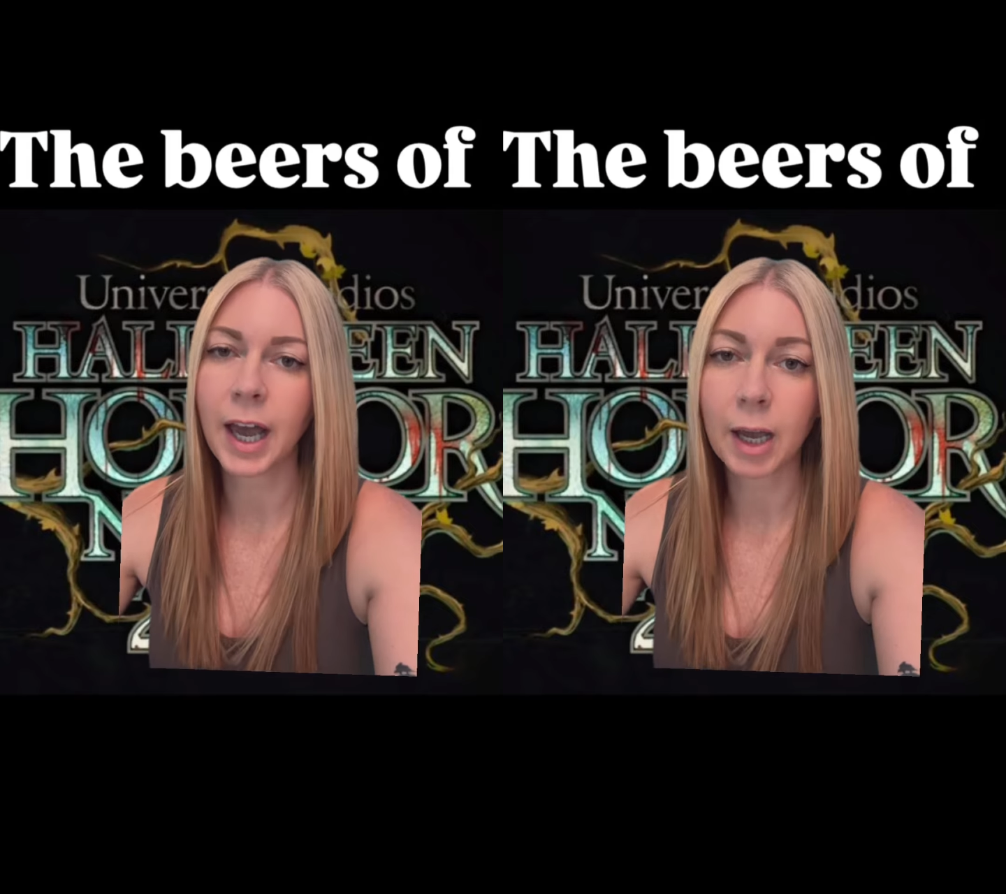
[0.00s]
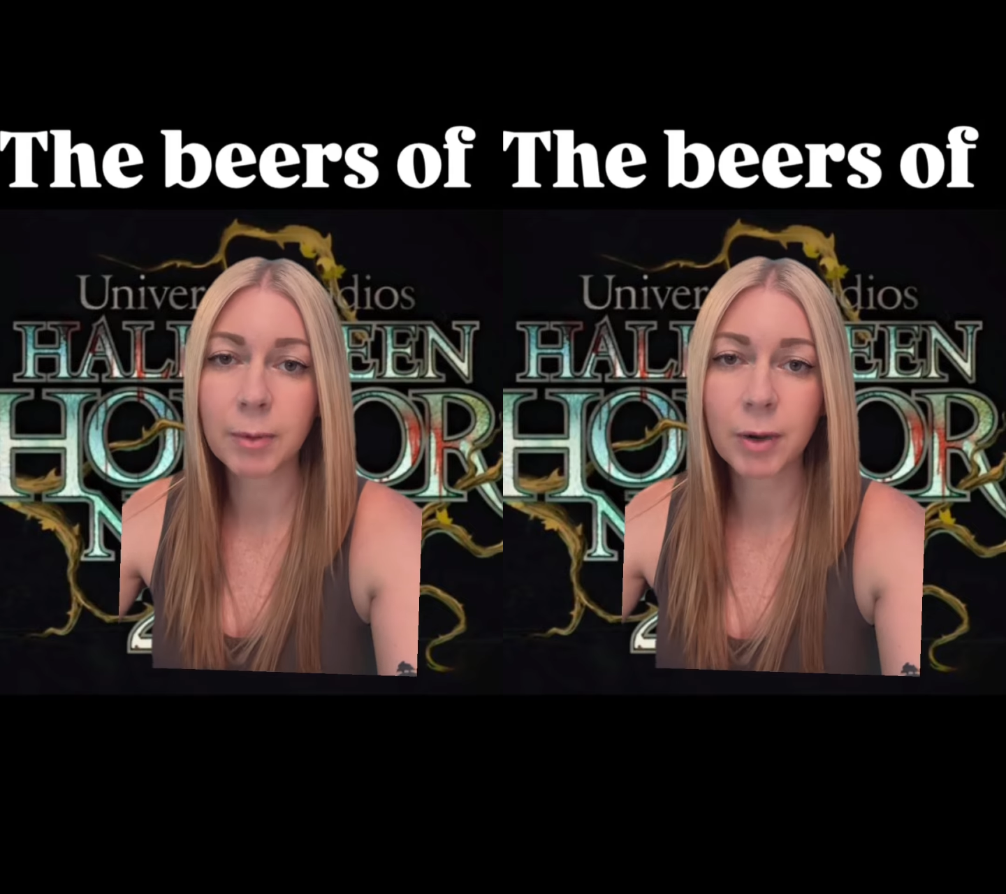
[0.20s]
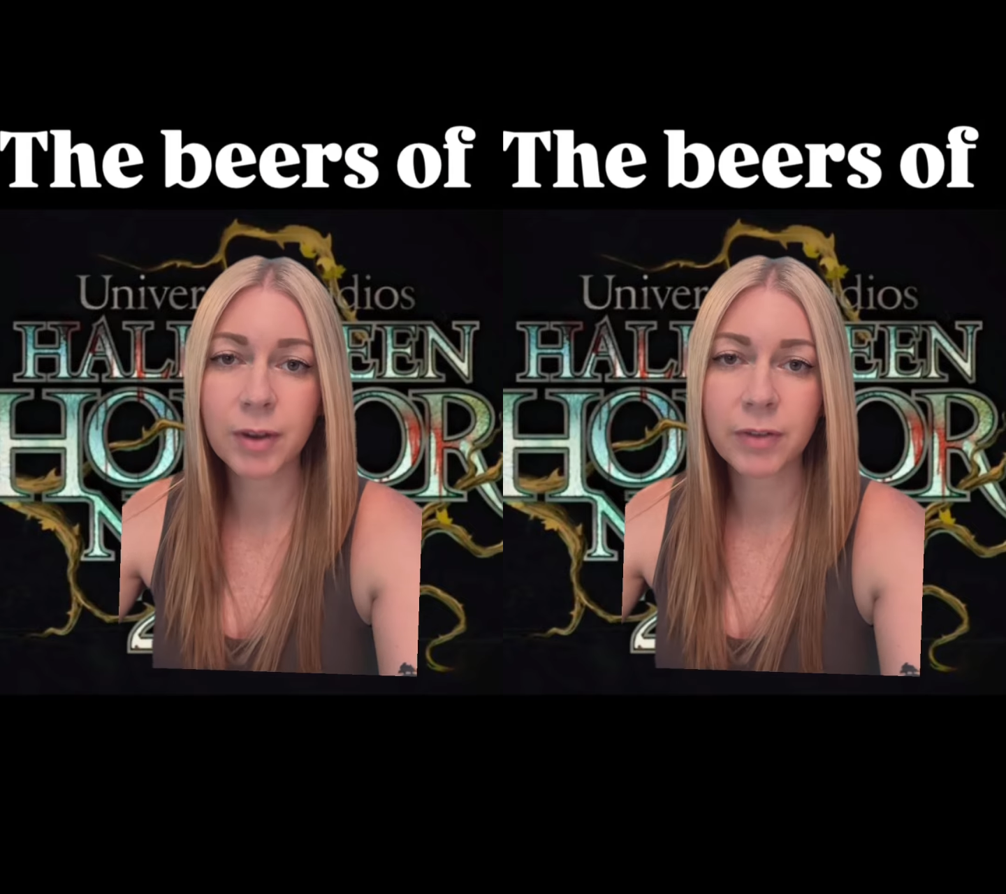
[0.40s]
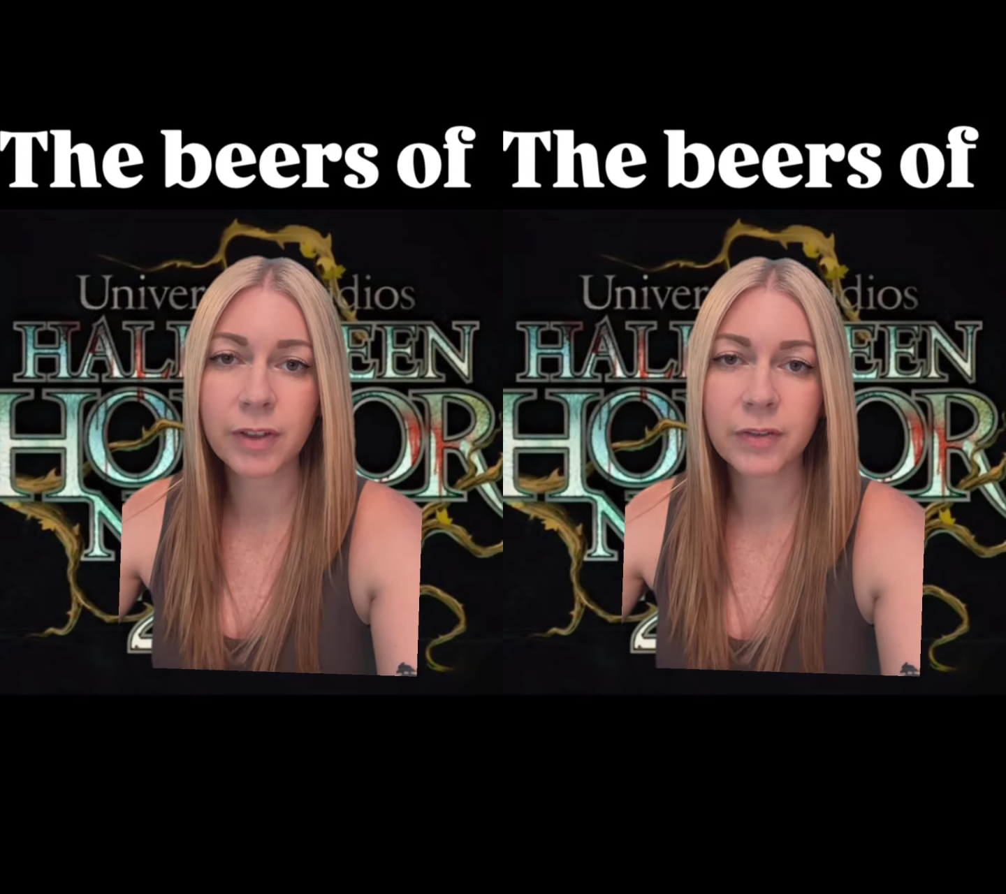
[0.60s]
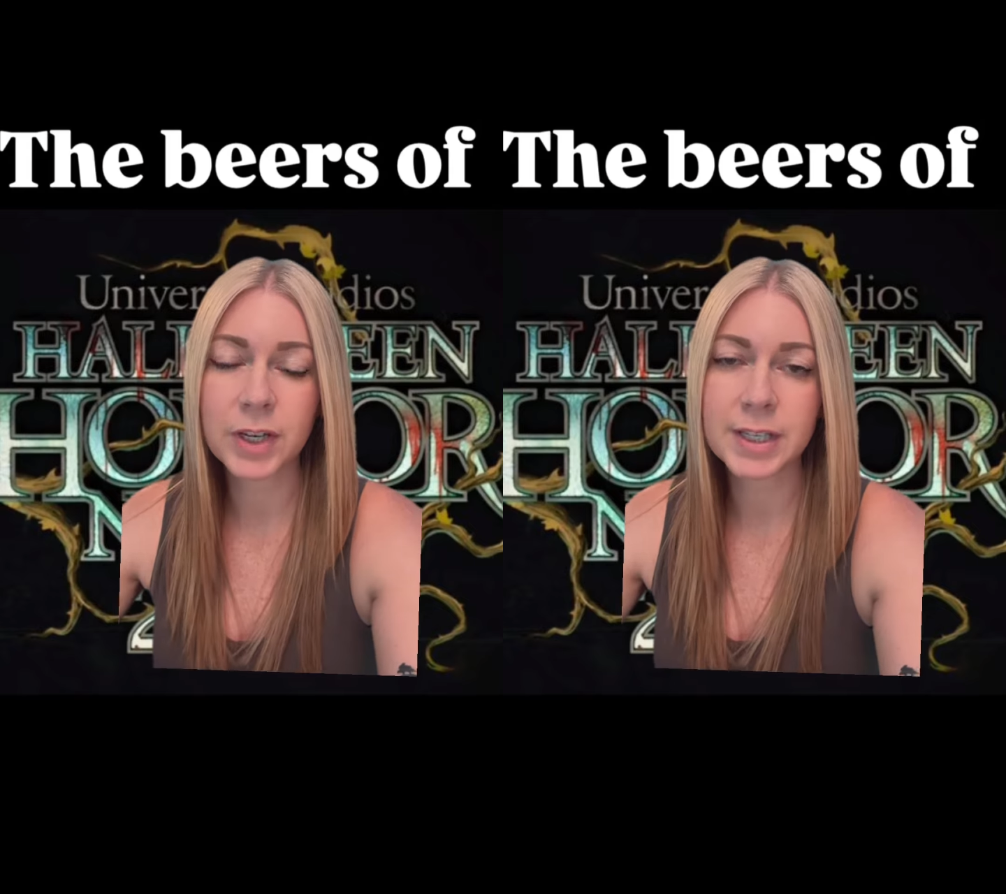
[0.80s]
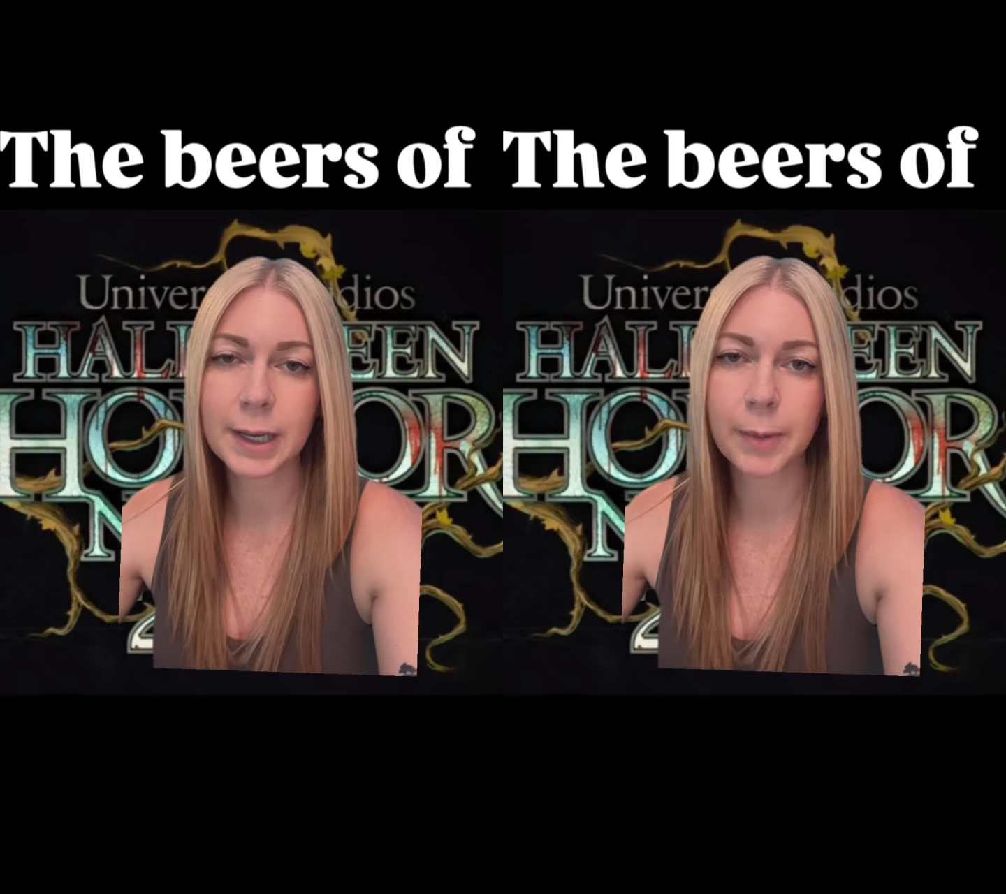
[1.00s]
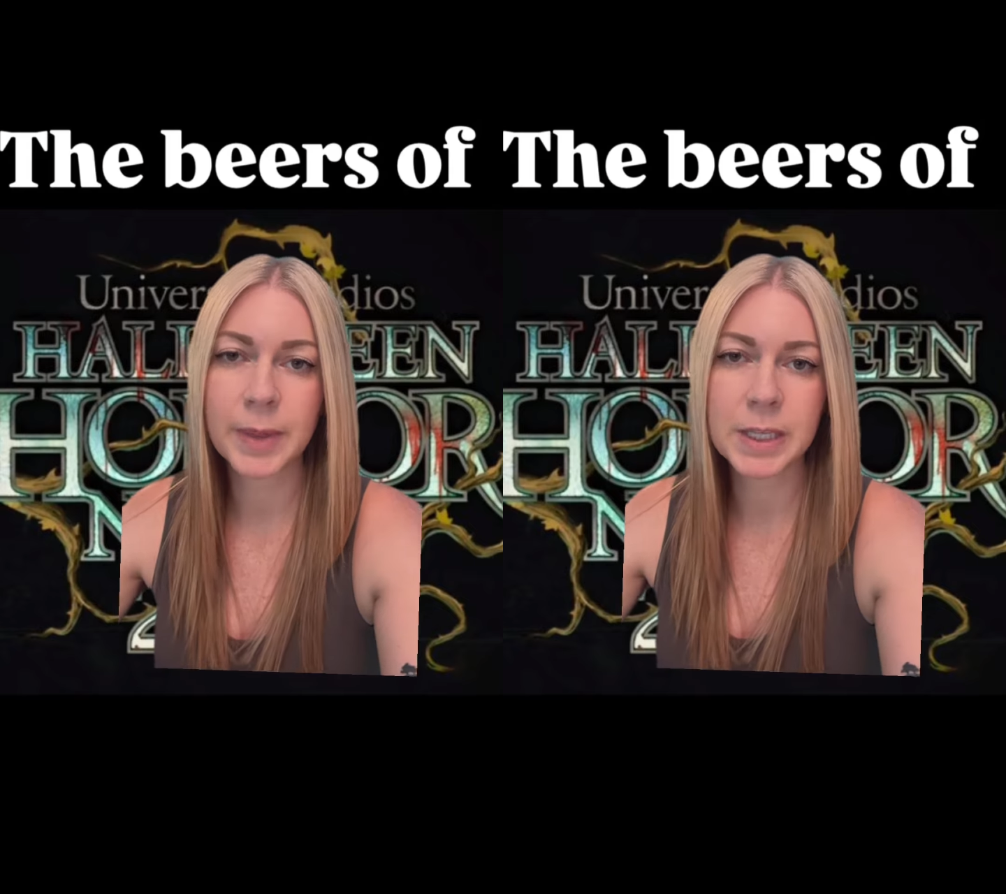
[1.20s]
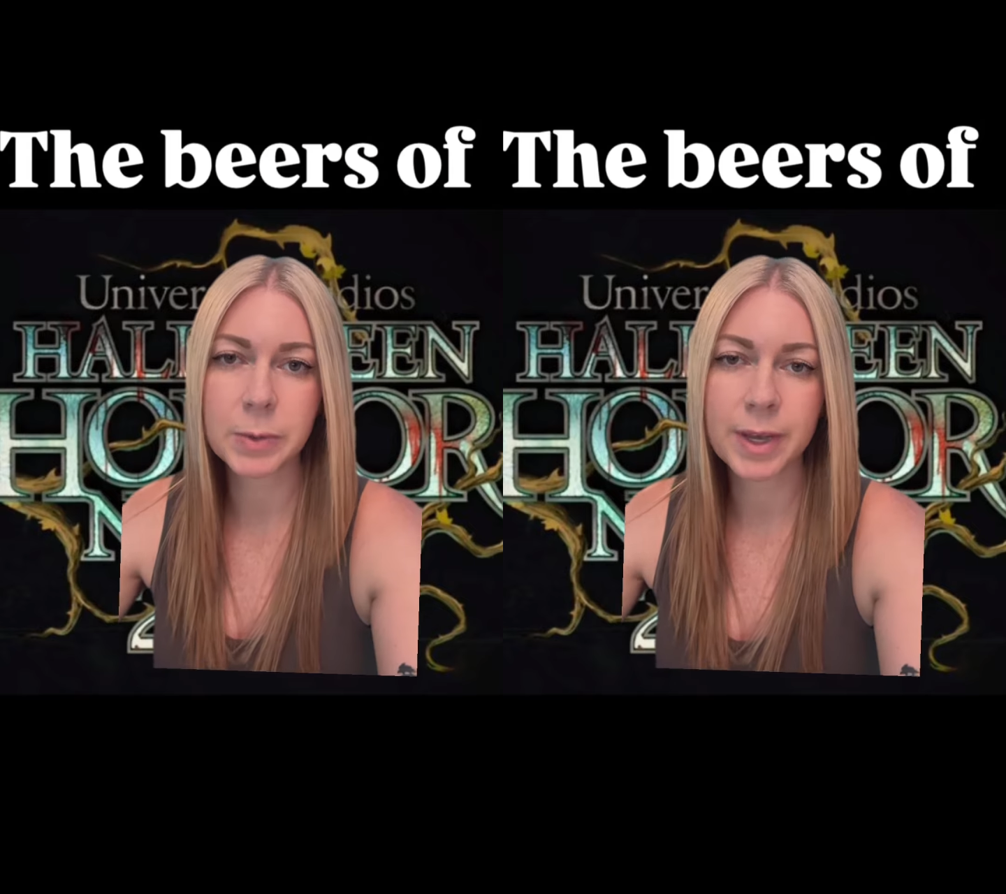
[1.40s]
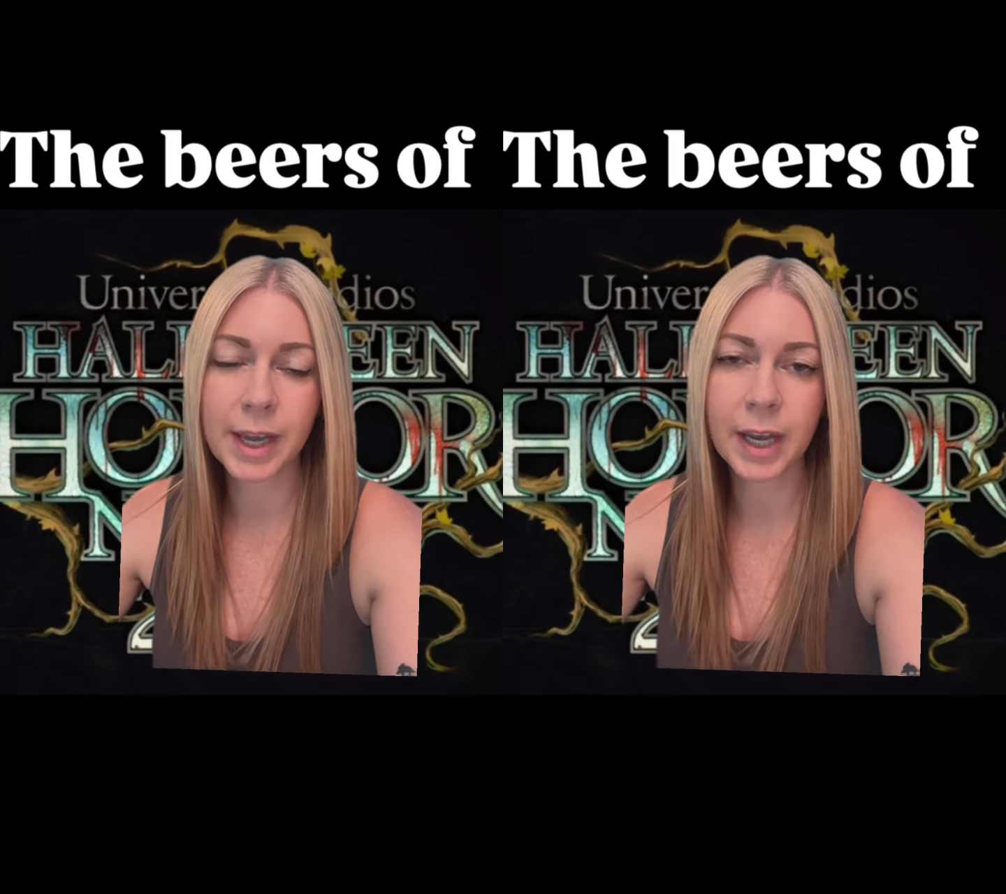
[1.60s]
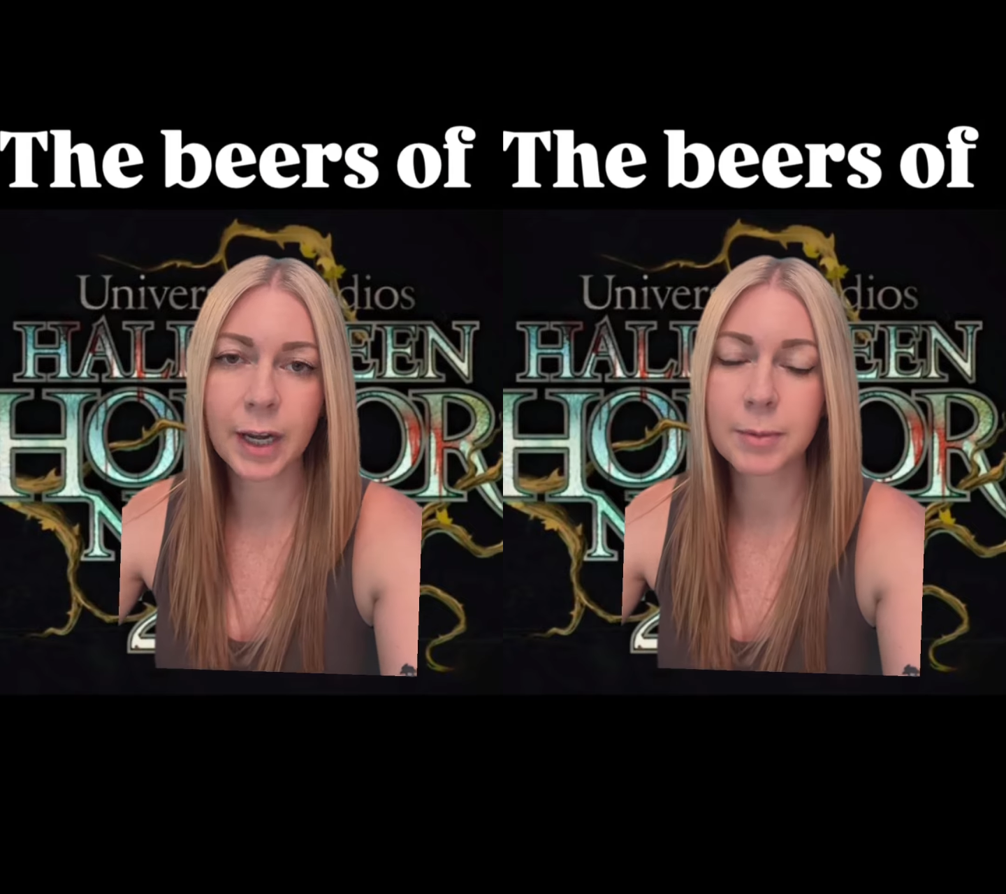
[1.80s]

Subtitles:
I'm going for the first time this weekend.